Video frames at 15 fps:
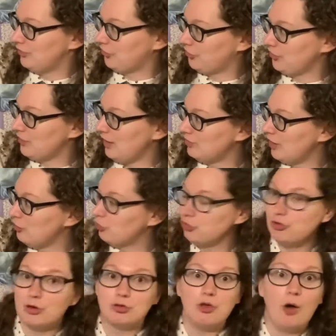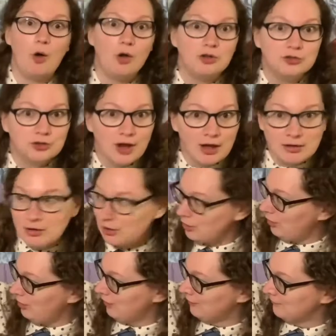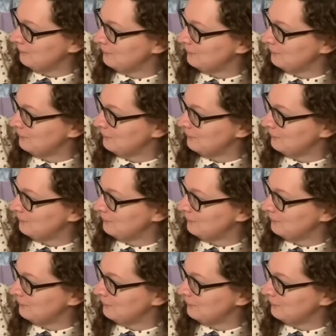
so that they shook the whole jungle.